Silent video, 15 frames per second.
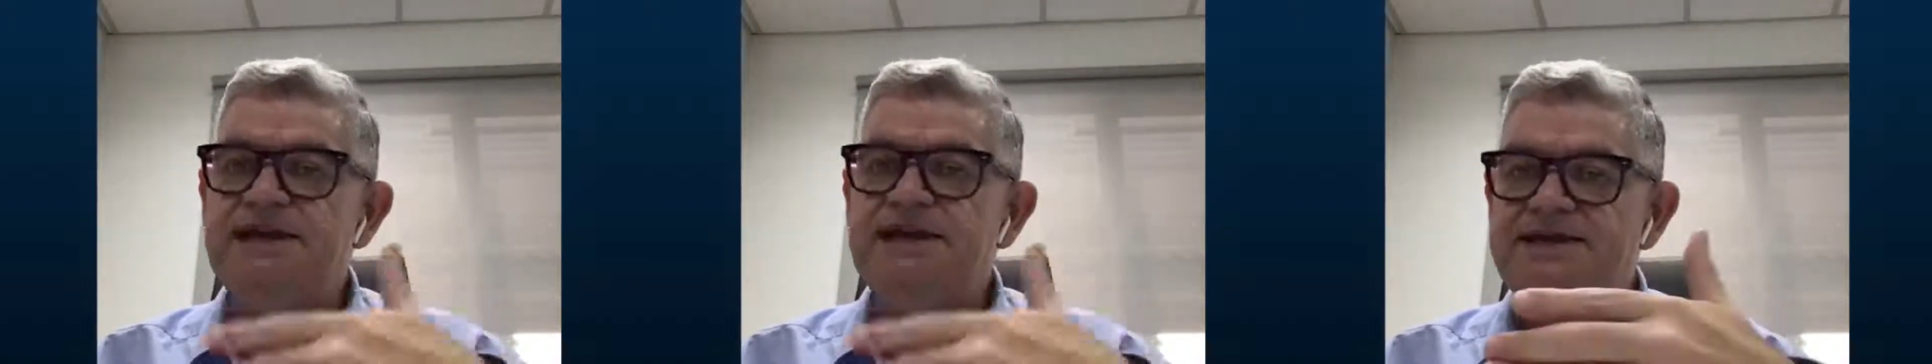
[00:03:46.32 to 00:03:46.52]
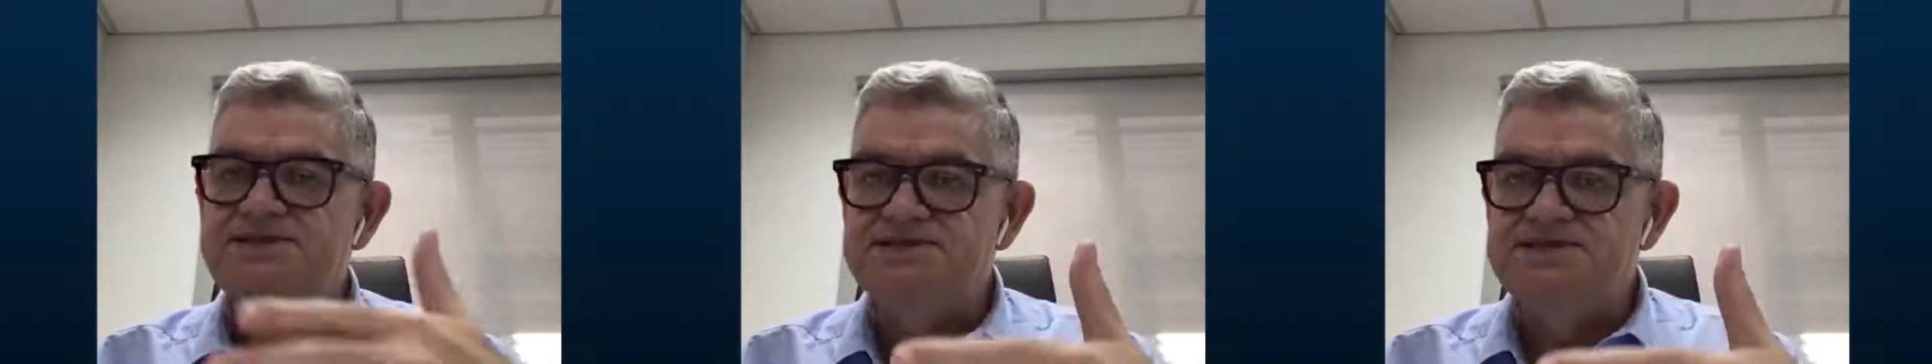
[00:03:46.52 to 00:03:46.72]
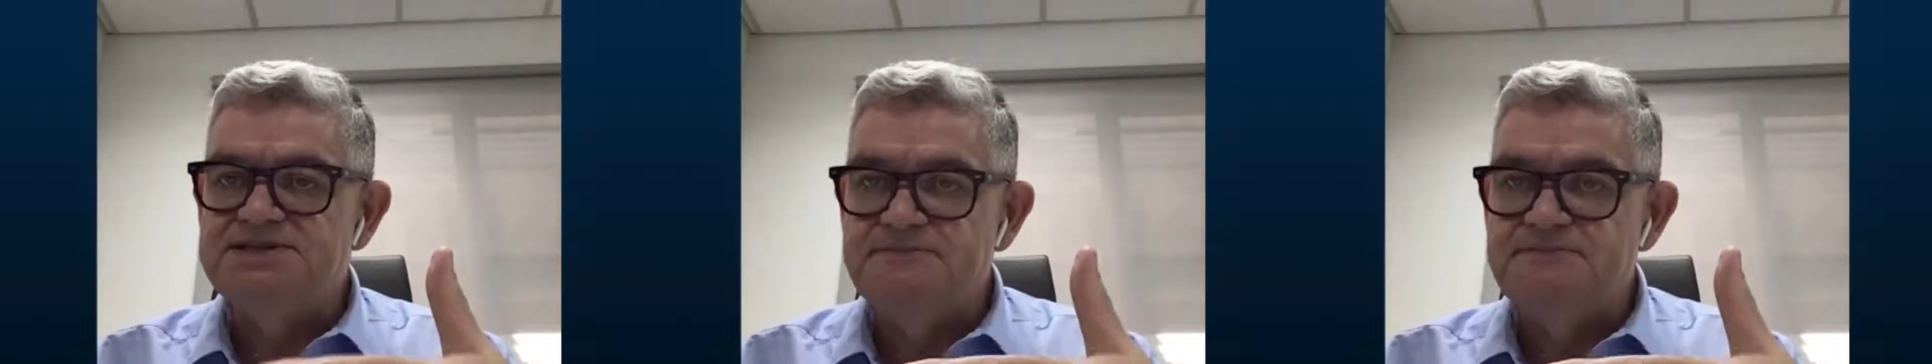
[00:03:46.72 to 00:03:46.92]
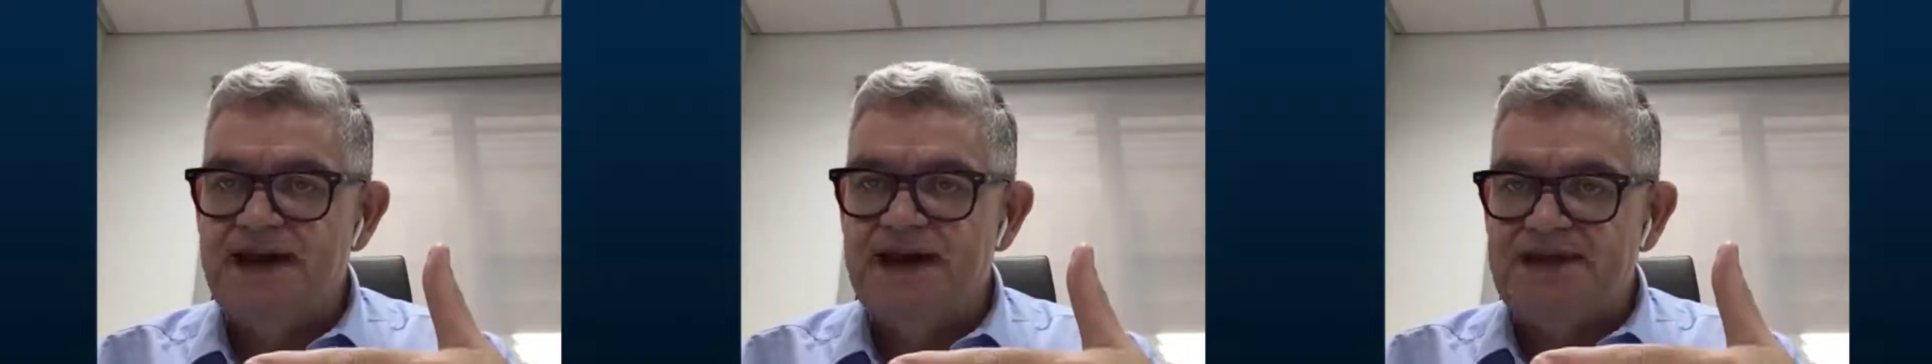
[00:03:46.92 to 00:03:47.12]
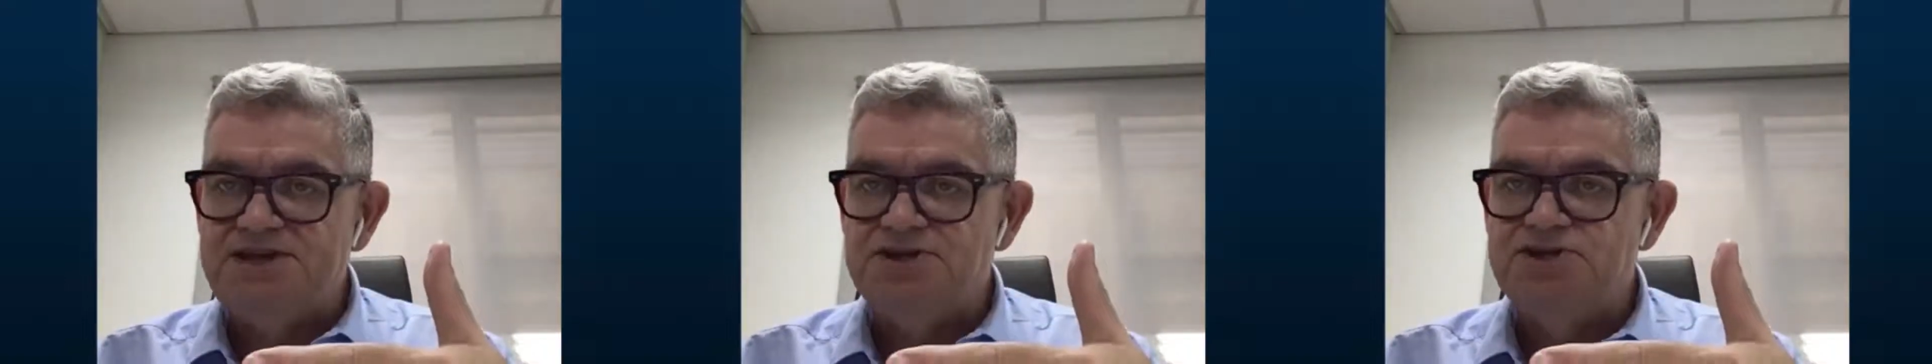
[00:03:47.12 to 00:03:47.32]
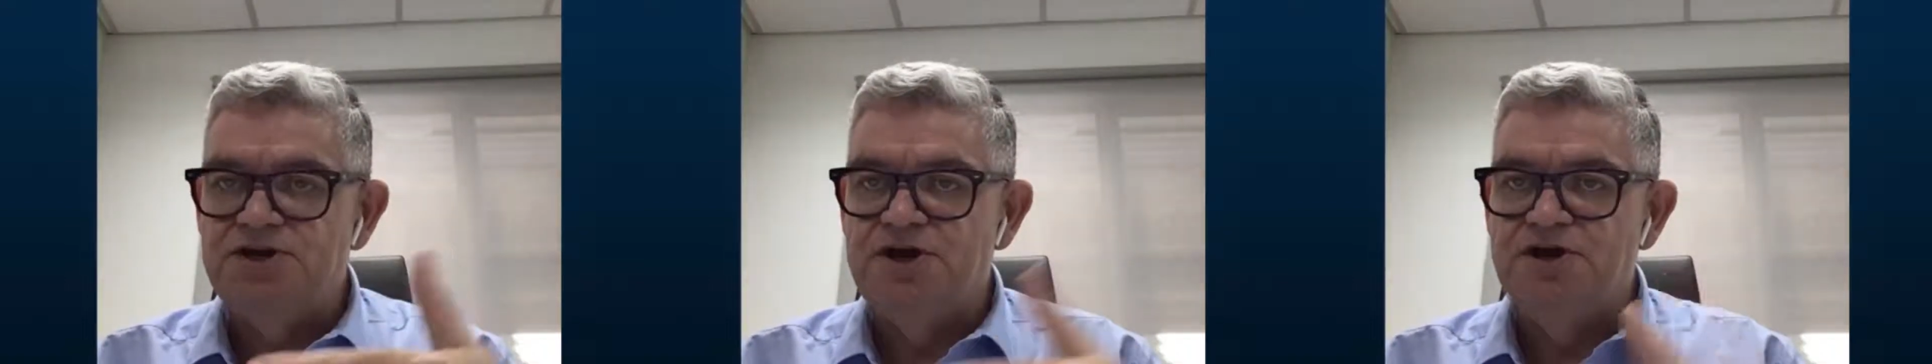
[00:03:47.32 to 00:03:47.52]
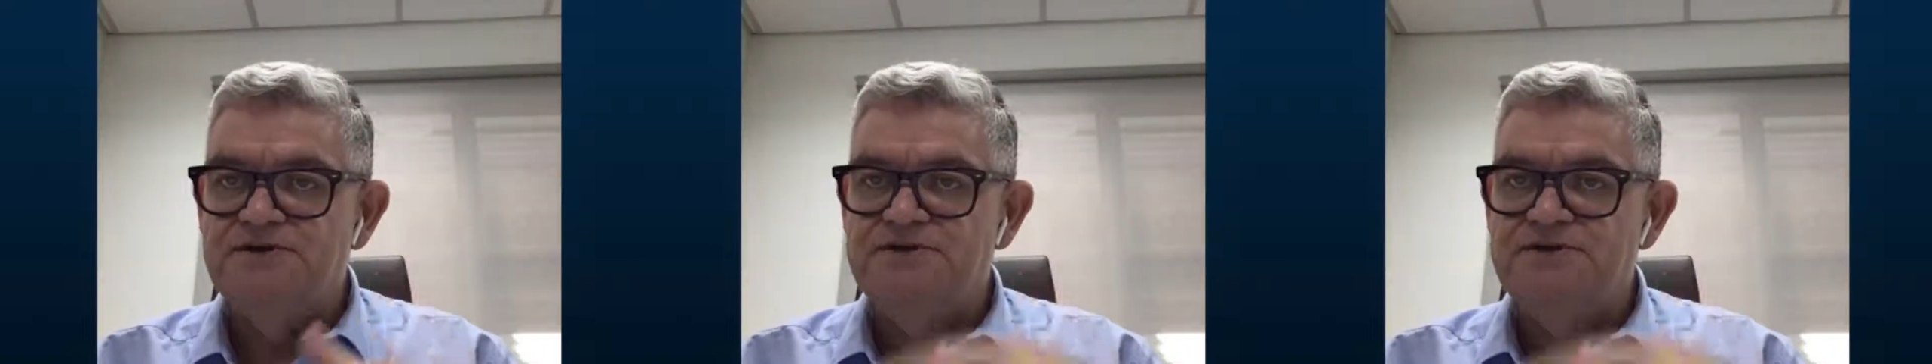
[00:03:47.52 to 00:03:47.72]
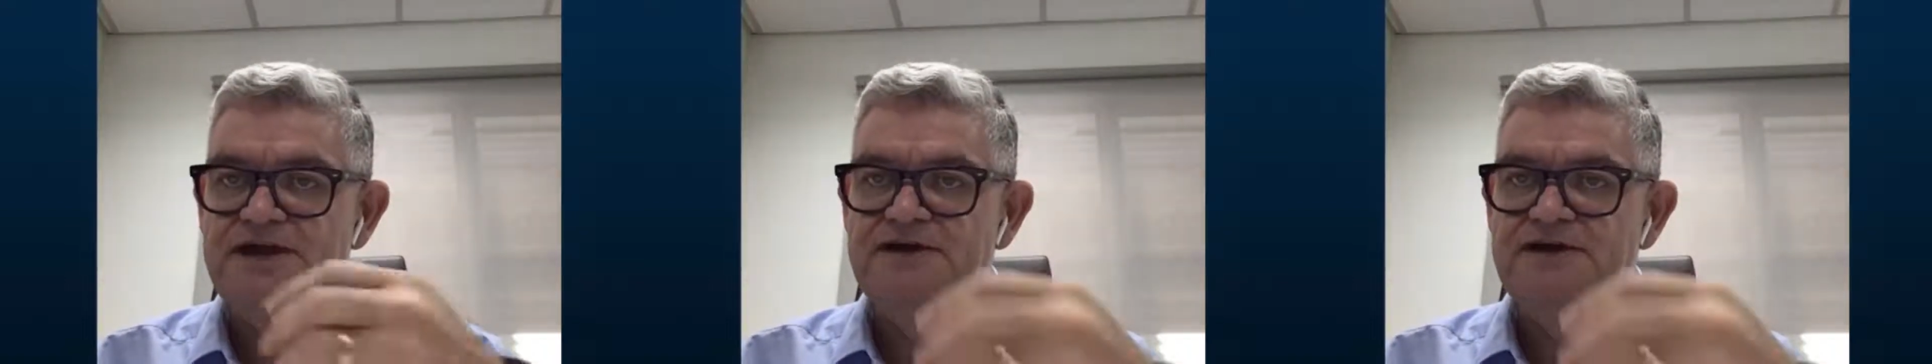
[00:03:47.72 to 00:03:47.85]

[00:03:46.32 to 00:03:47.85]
related to the batch code.